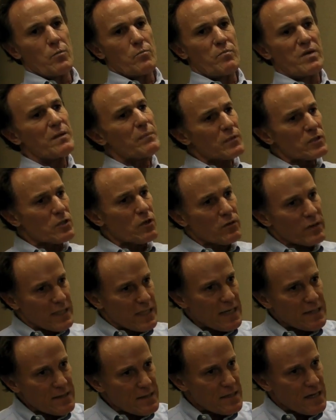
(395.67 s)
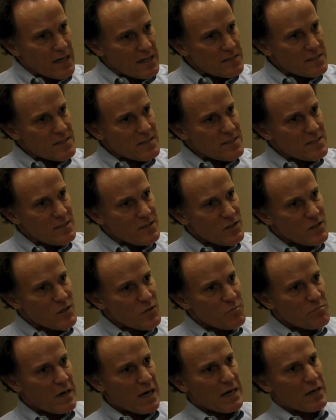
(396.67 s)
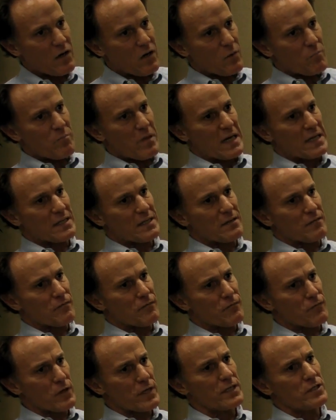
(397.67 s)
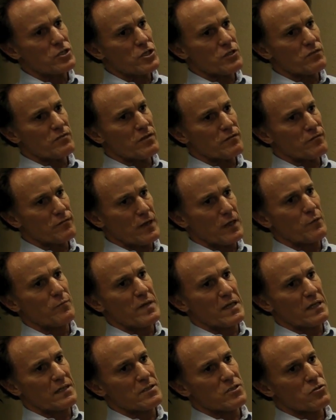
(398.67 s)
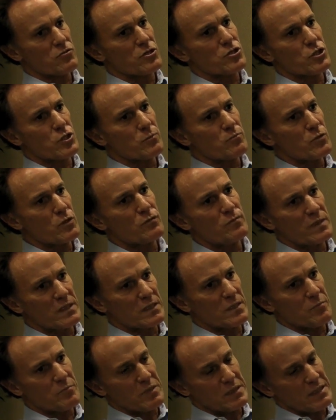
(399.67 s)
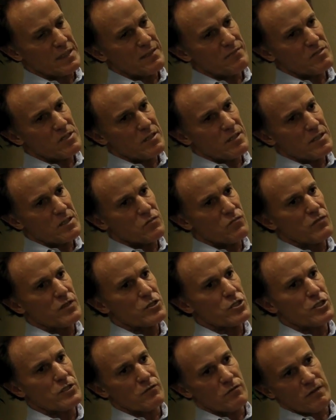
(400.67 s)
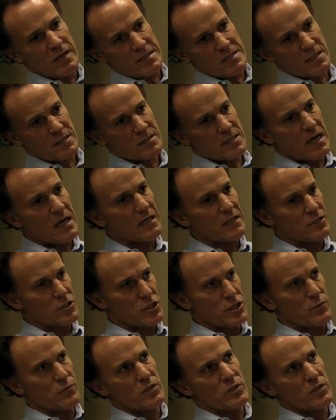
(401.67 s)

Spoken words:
People don't get this. But the fringe of the fundamentalist Christian movement that believes in this vision of eschatology,